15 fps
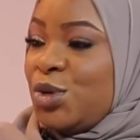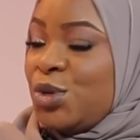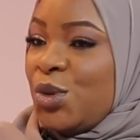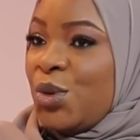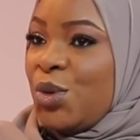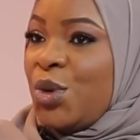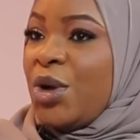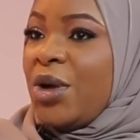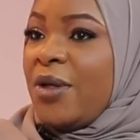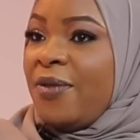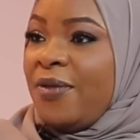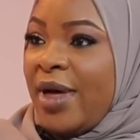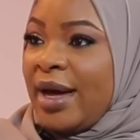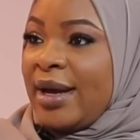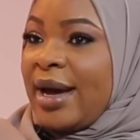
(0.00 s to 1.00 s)
So
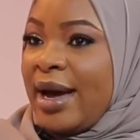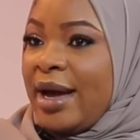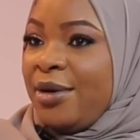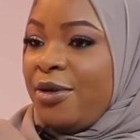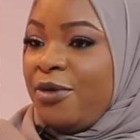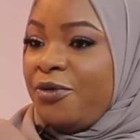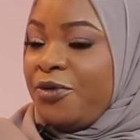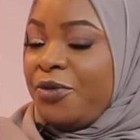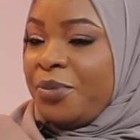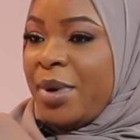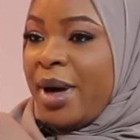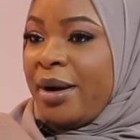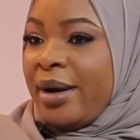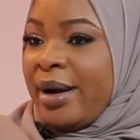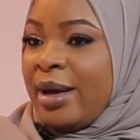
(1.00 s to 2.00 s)
that kind of
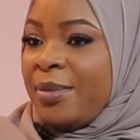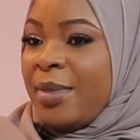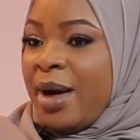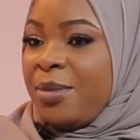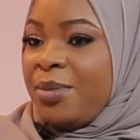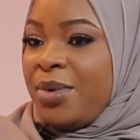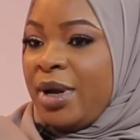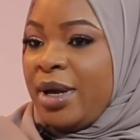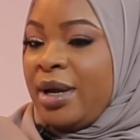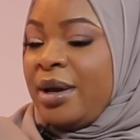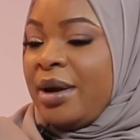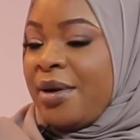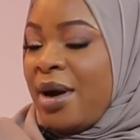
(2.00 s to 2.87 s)
upbringing